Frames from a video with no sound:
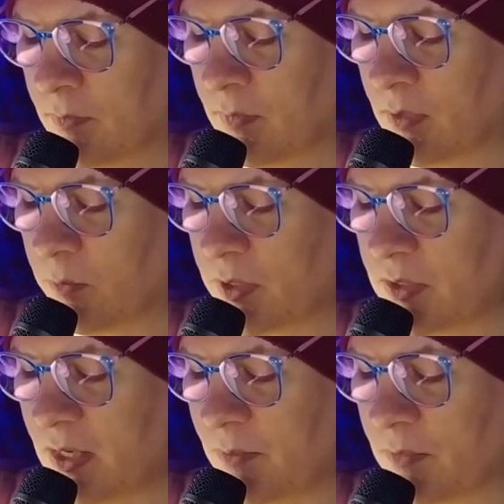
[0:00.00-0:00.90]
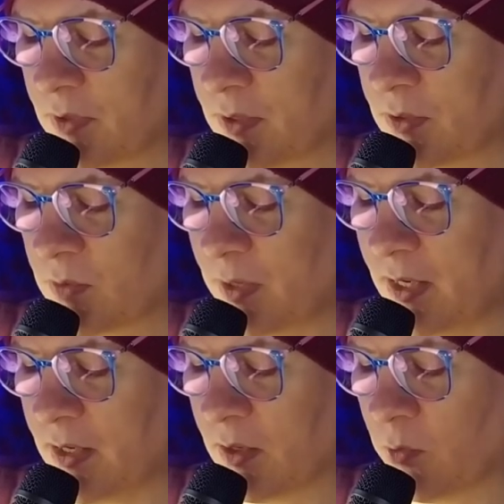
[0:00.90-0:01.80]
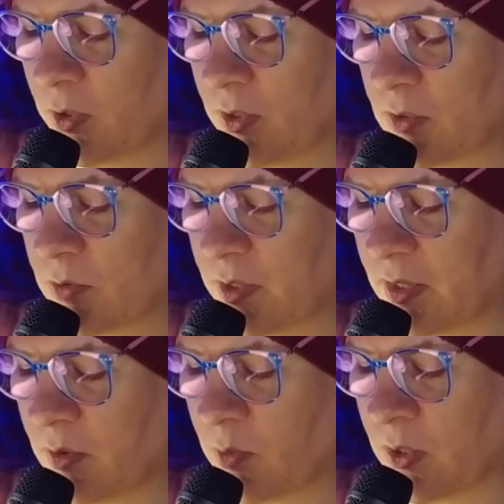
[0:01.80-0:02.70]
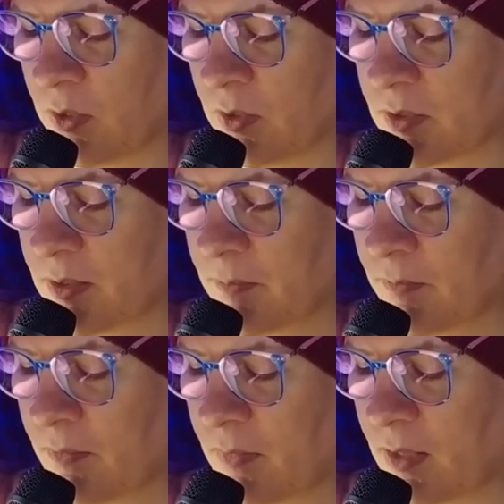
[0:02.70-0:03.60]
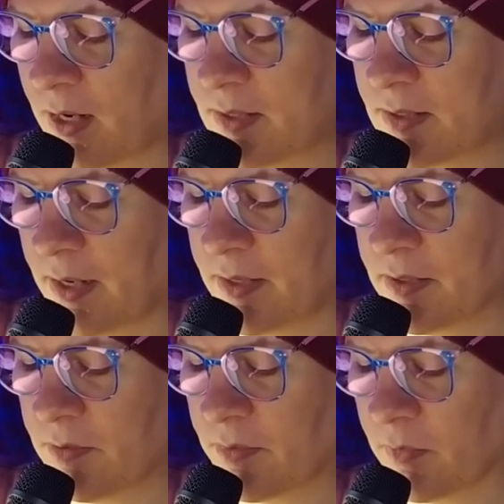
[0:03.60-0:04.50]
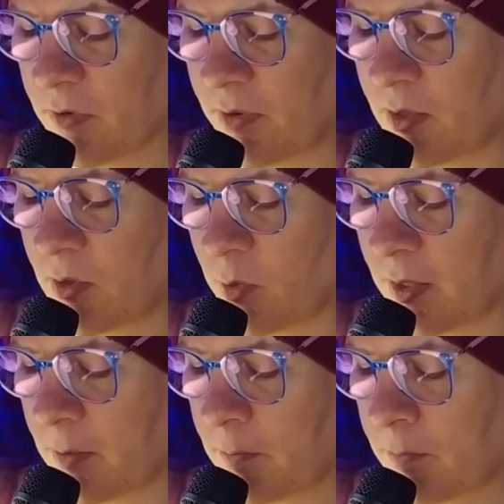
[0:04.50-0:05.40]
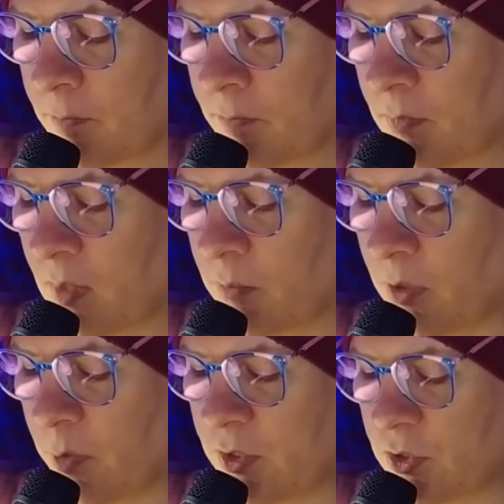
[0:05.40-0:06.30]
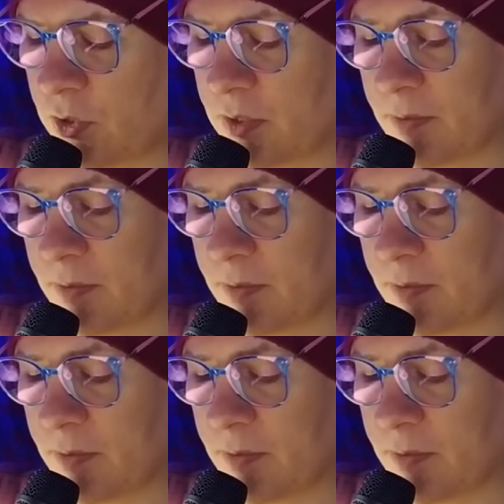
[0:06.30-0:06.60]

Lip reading: We seemed to be in a world within a world, isolated from the real one, bewitched.